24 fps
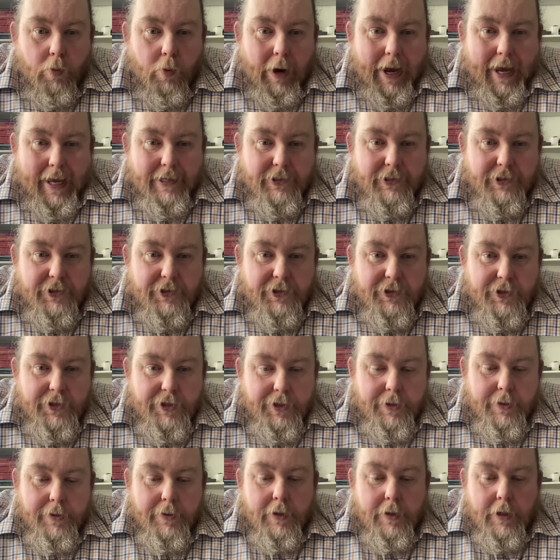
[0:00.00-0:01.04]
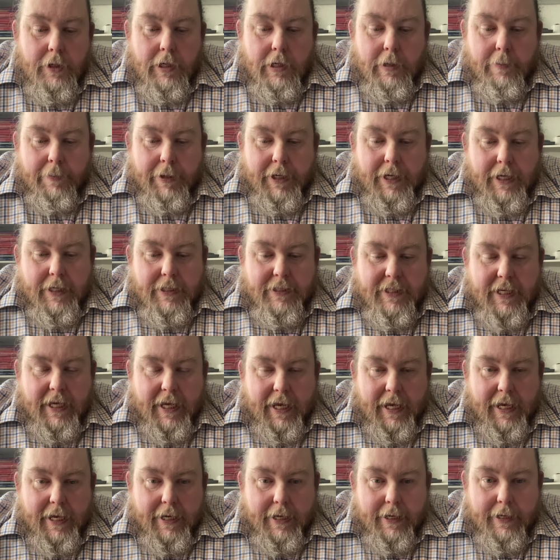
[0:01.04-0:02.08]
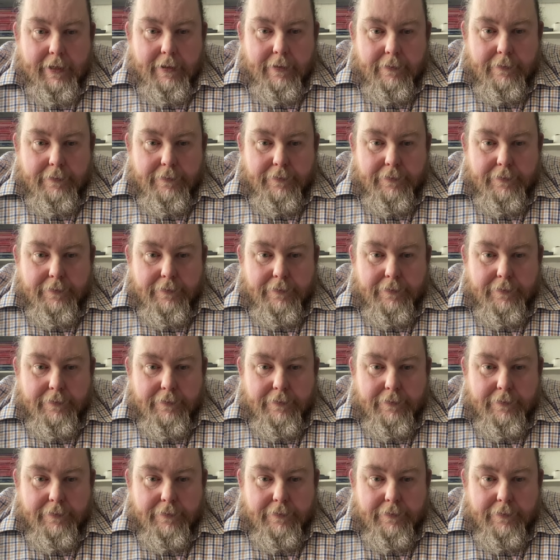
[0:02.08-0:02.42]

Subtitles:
west, because here,